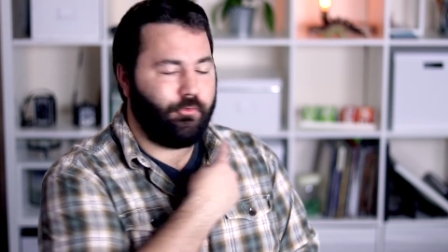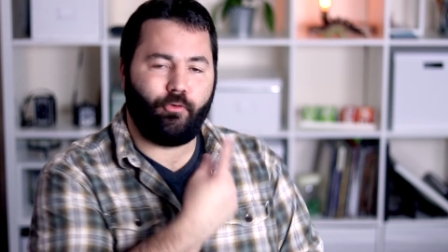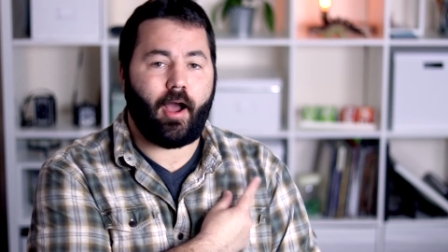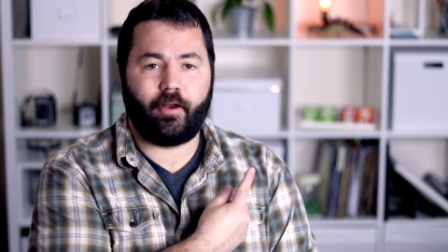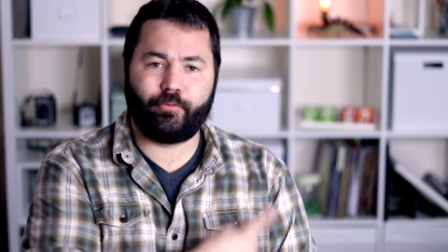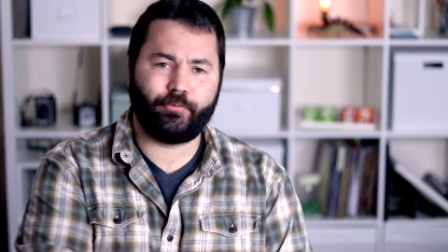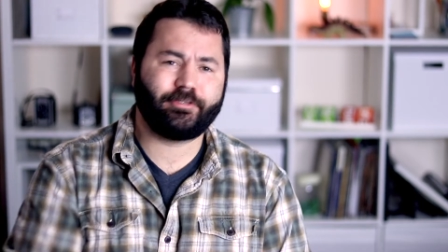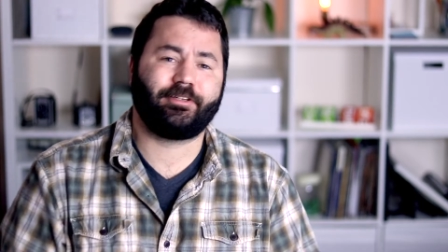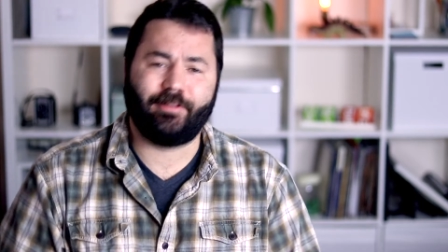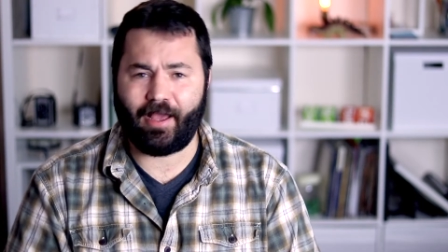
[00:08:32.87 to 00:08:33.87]
Ronald
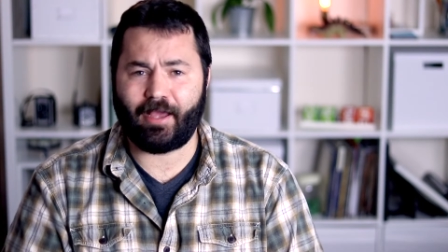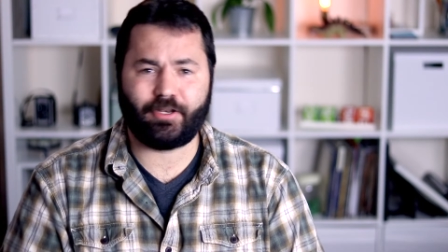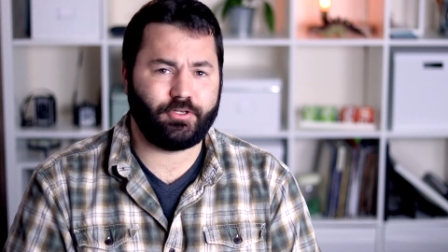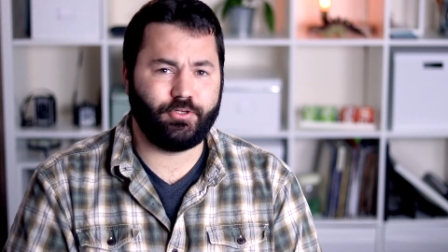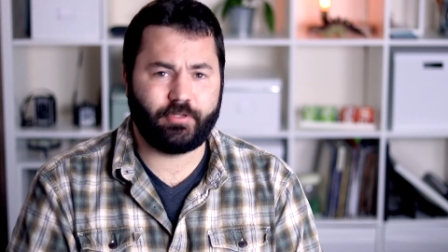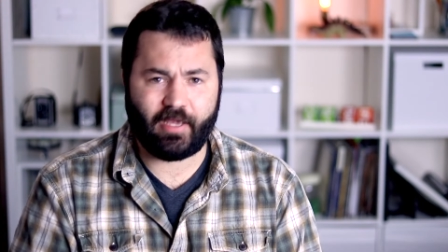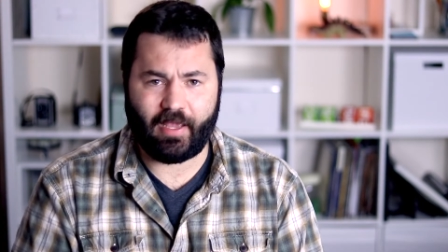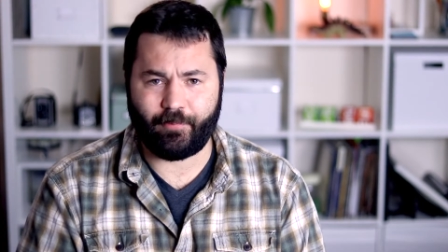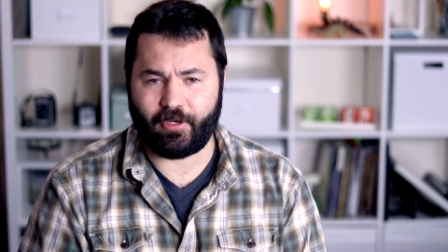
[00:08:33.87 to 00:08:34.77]
was glad you came.